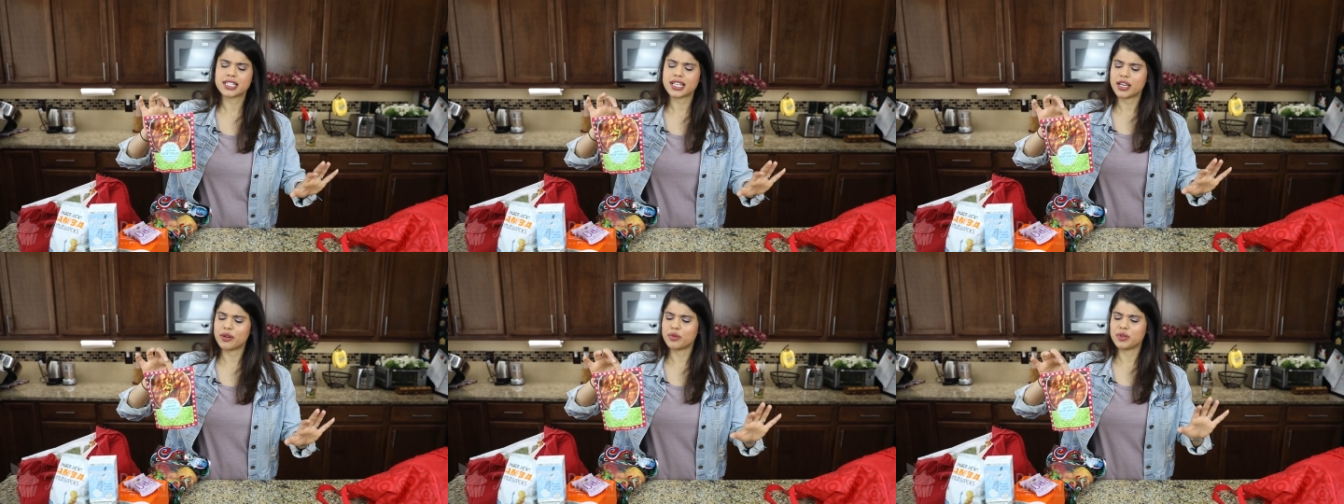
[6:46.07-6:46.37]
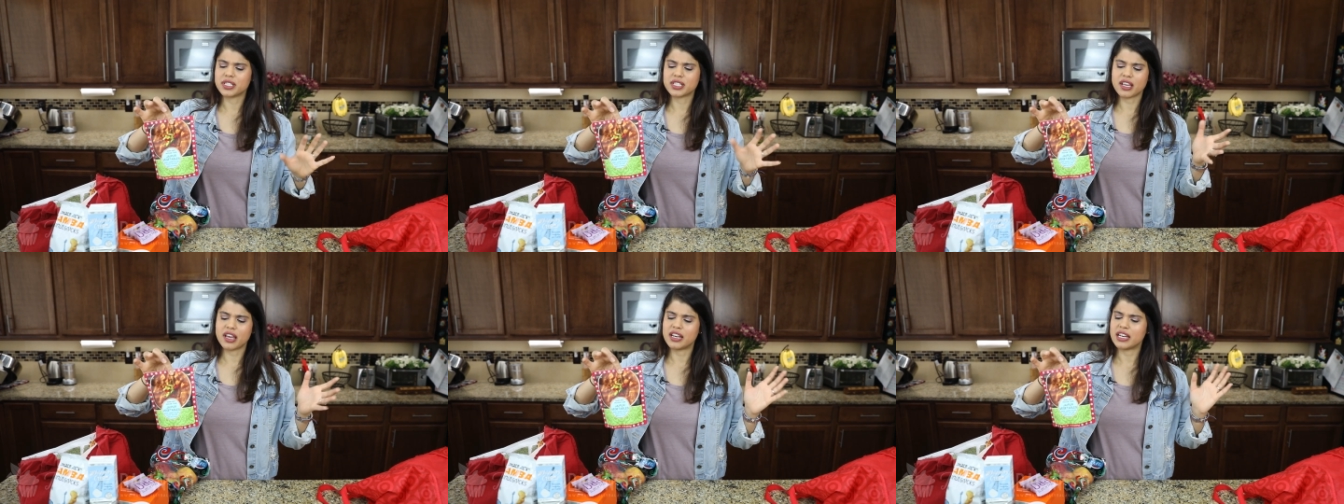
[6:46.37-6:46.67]
It
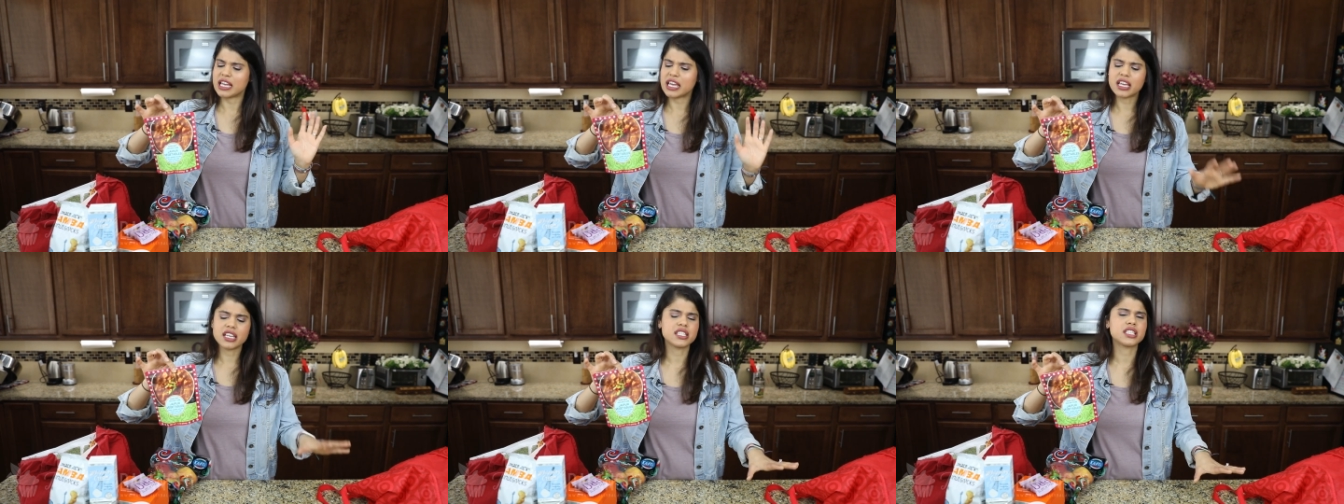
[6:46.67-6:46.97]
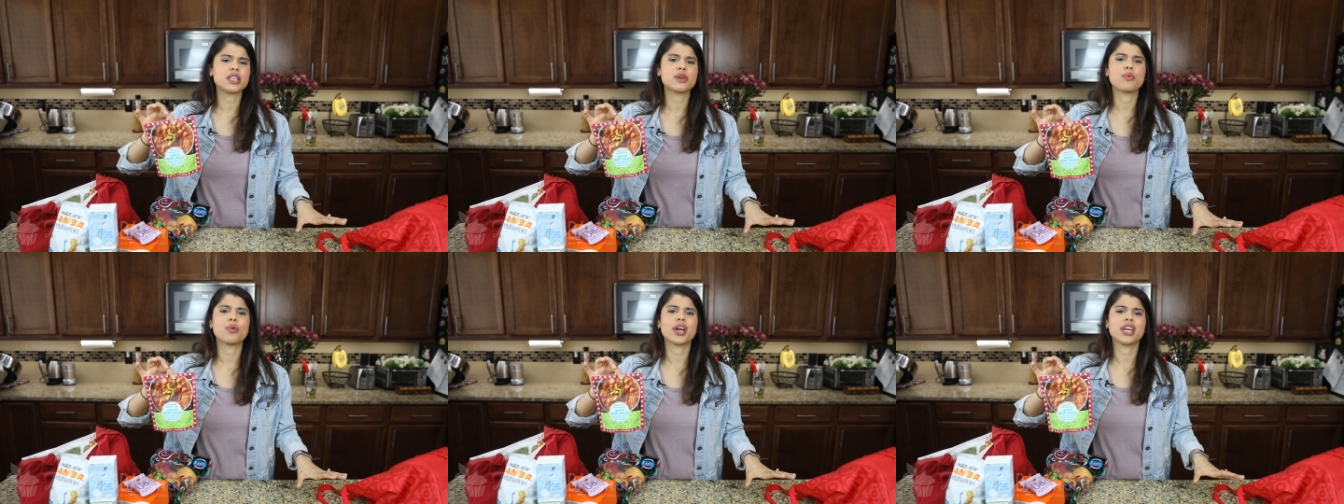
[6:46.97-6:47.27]
was an
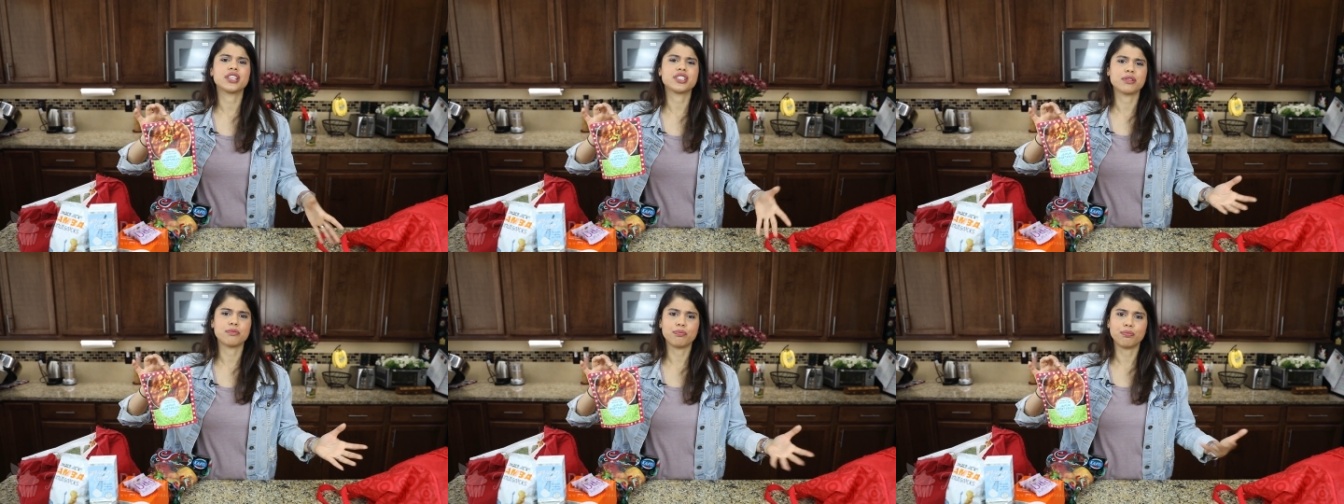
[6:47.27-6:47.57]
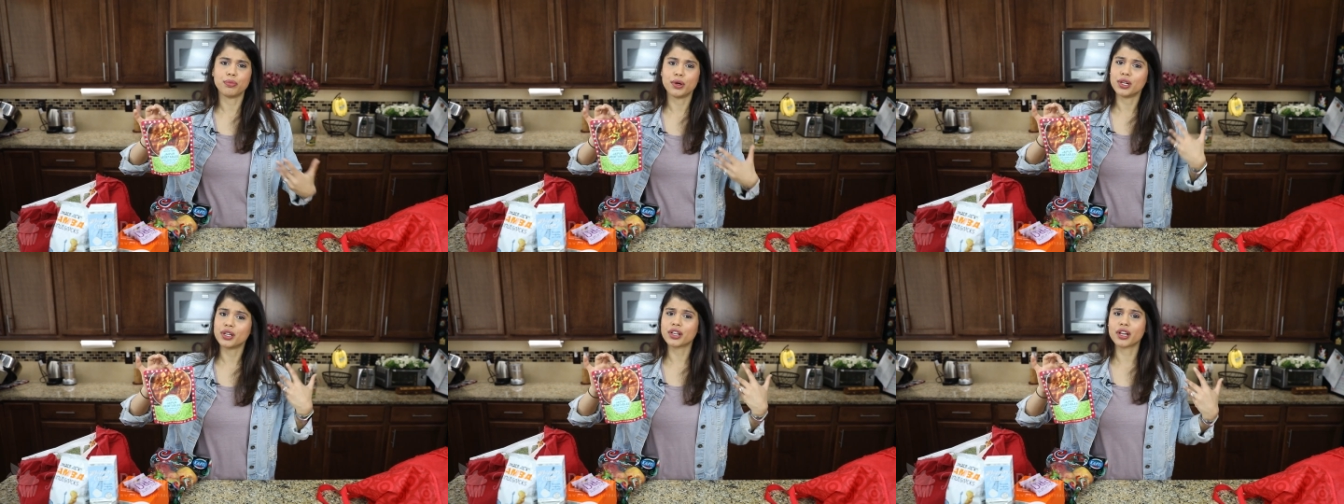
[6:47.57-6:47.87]
easy way to
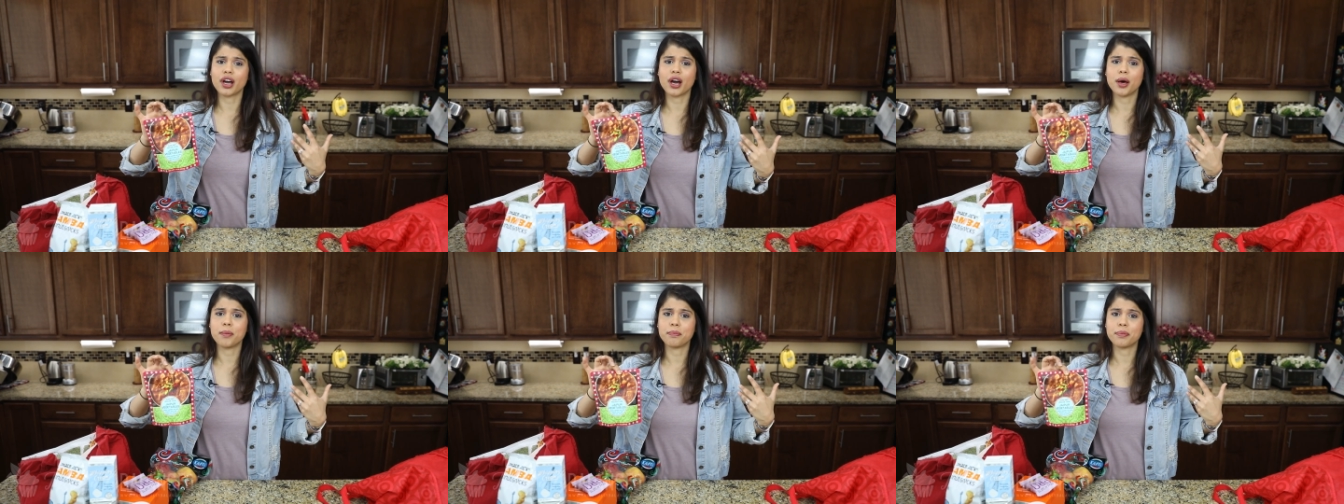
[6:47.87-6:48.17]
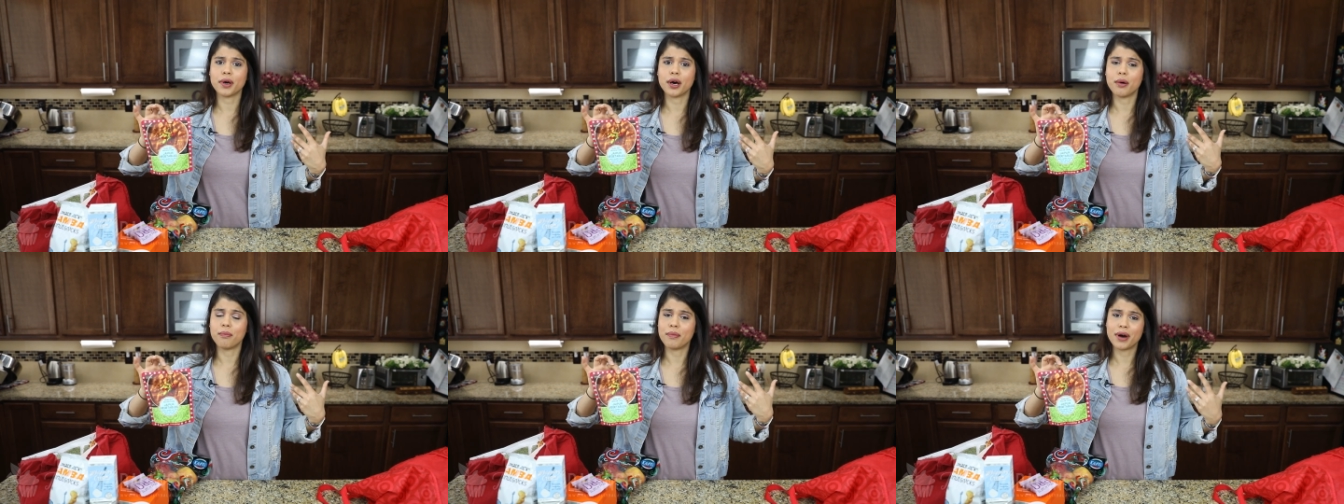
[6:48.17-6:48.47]
bulk
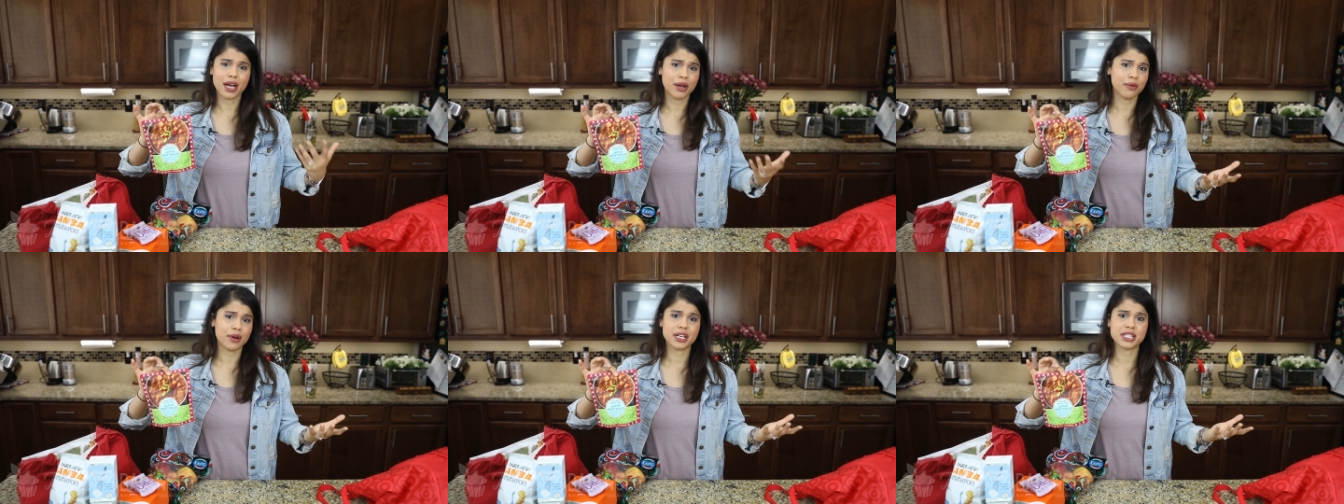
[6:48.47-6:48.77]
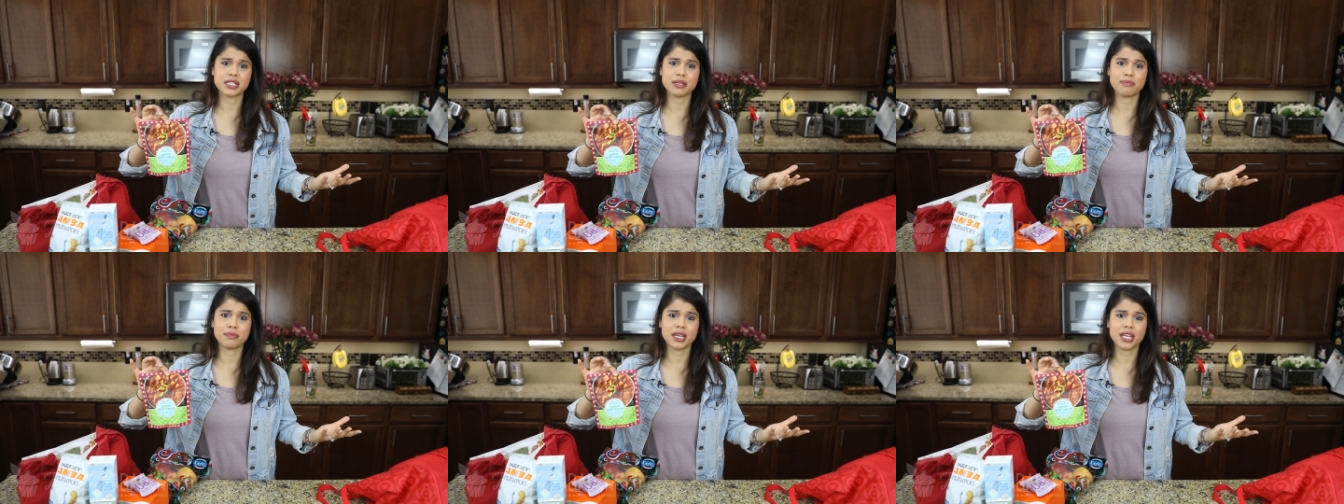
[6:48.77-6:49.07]
up my
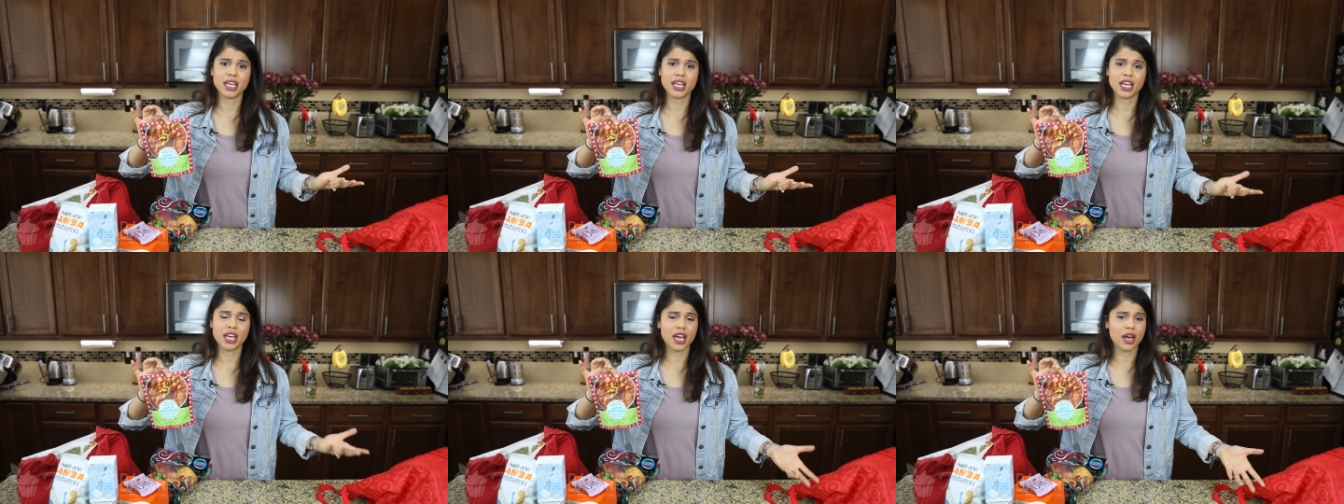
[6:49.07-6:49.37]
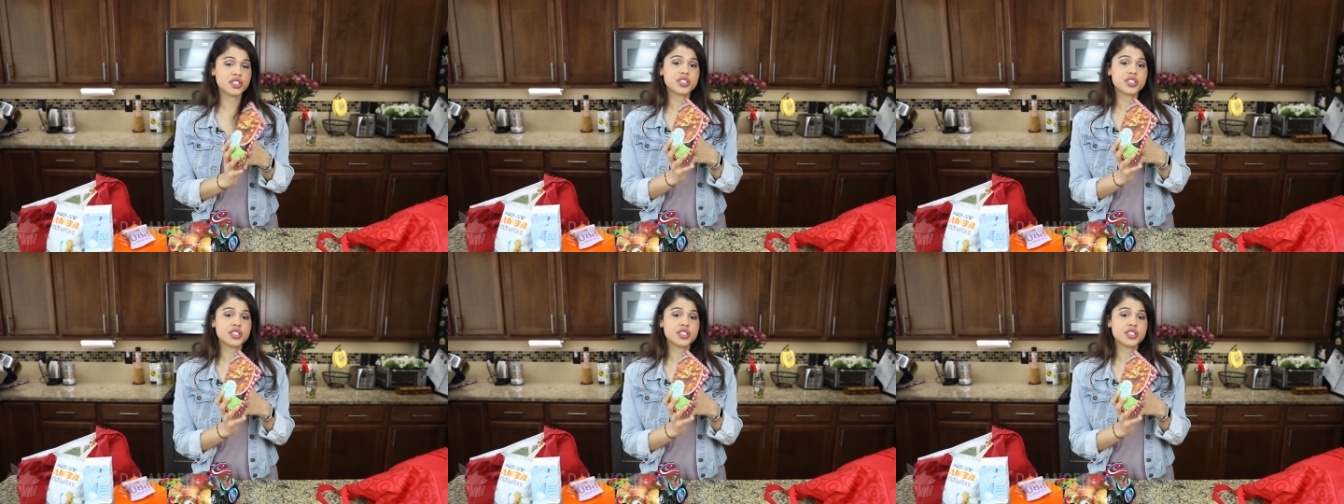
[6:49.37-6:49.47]
recipe.